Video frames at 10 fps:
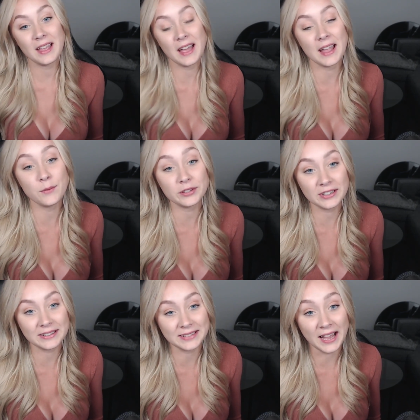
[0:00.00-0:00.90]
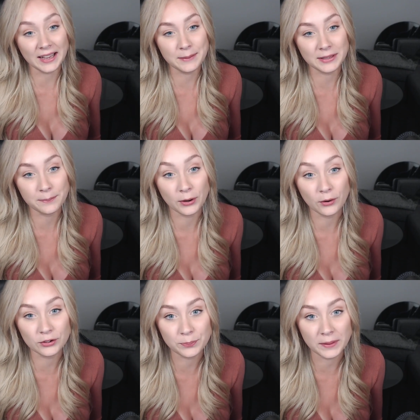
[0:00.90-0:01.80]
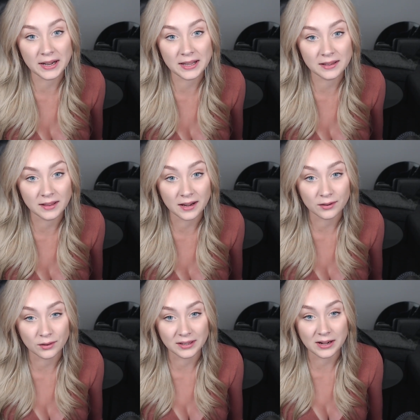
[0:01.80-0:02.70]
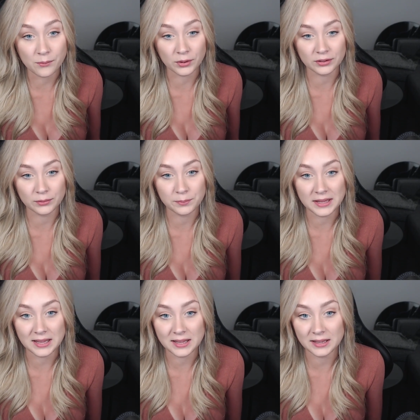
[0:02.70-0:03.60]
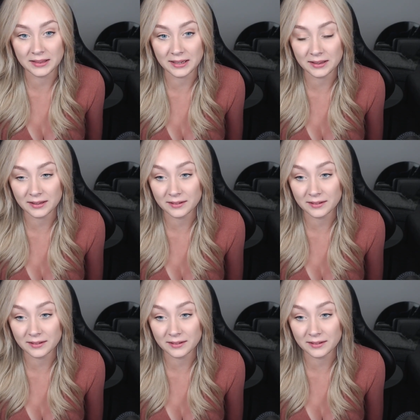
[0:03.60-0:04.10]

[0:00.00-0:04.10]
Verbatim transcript: I was gonna tag him in the post, but I I don't know. I didn't want to be like